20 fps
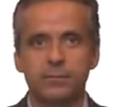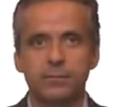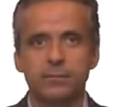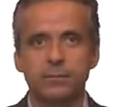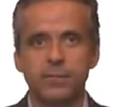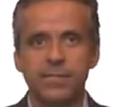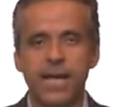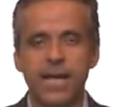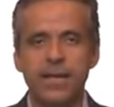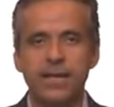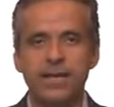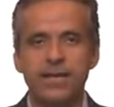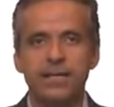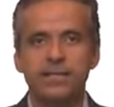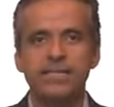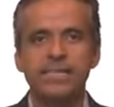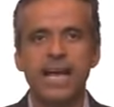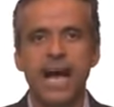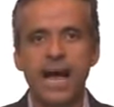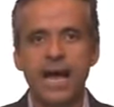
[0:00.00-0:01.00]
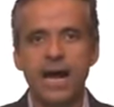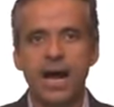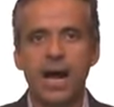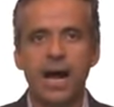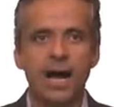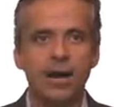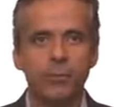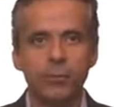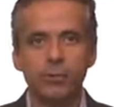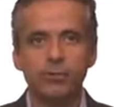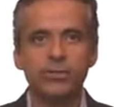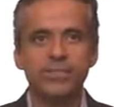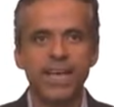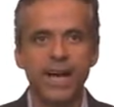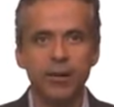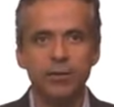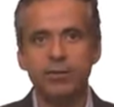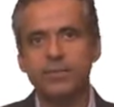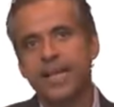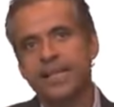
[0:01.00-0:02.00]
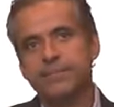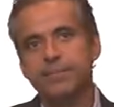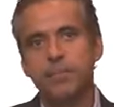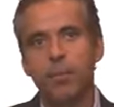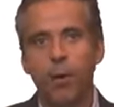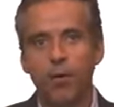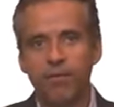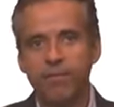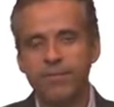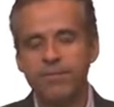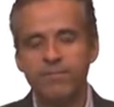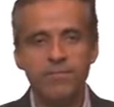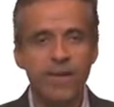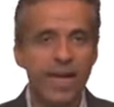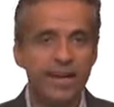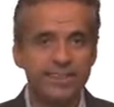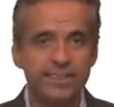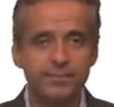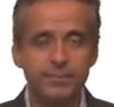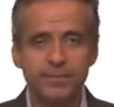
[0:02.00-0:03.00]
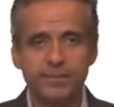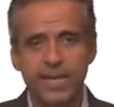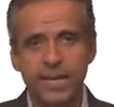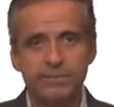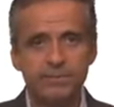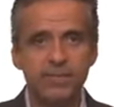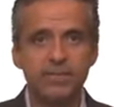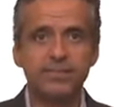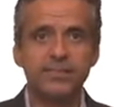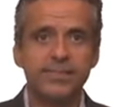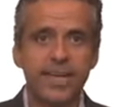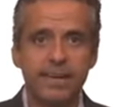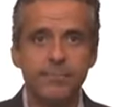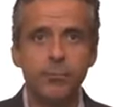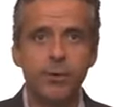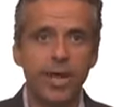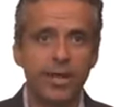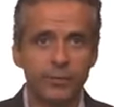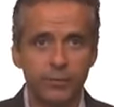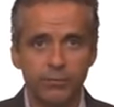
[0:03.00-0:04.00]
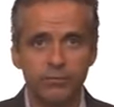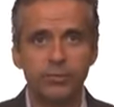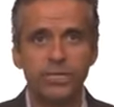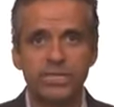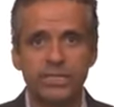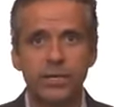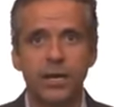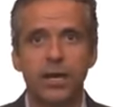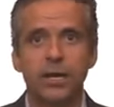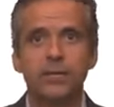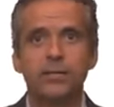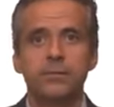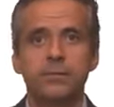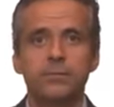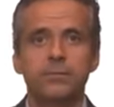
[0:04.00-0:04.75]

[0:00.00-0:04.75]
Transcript: Okay? The IRR will tell you that both investments have the same rate of return,